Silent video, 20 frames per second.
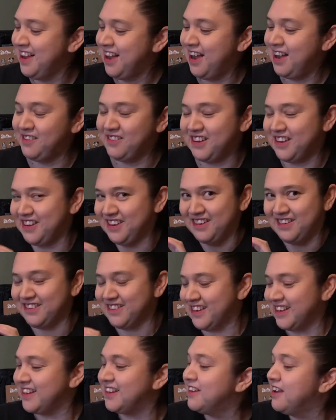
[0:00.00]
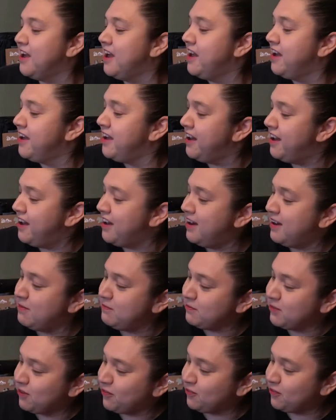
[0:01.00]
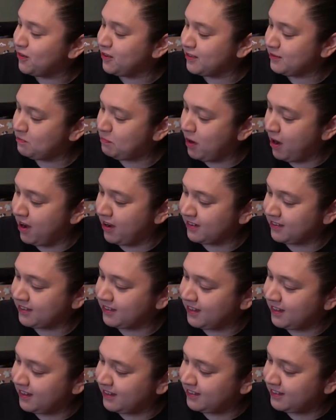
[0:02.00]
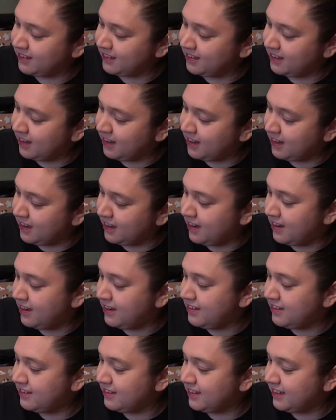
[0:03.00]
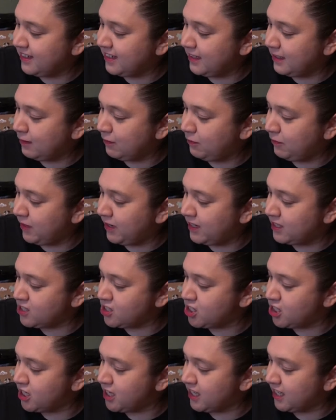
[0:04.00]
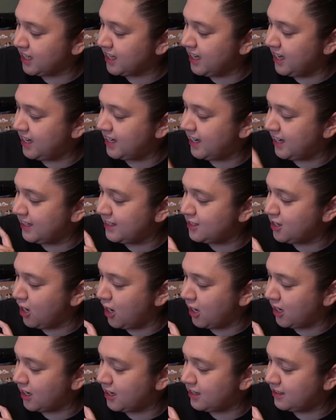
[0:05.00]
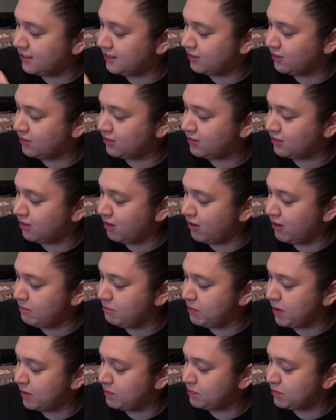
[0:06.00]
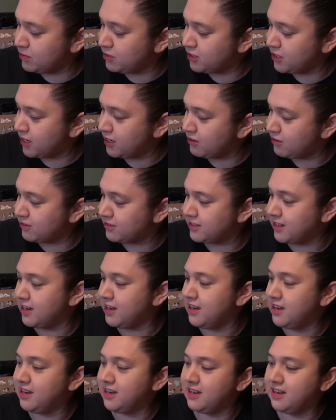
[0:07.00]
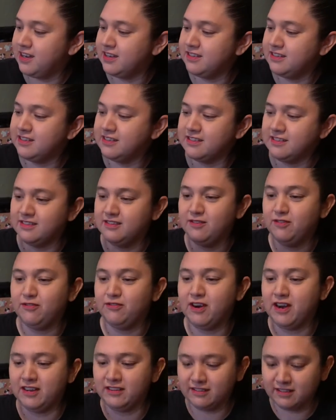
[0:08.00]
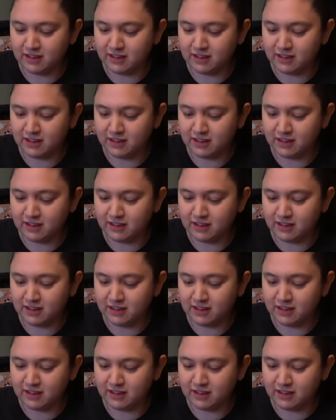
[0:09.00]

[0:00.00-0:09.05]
I'm like a little kid. The first box says the gift with a chick and a duck. So salt and pepper shaker set. And this is the Friends.